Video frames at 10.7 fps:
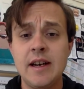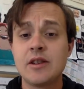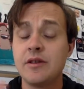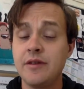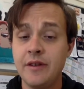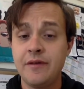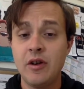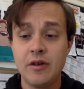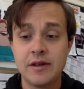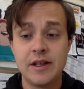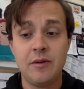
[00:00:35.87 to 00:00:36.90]
So if you have
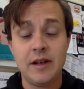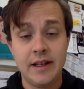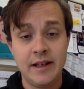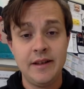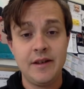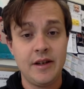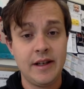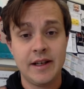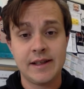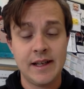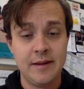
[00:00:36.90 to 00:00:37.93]
photos that you want to get in there, you got
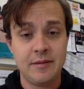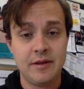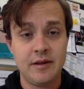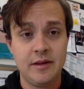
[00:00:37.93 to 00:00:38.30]
to send them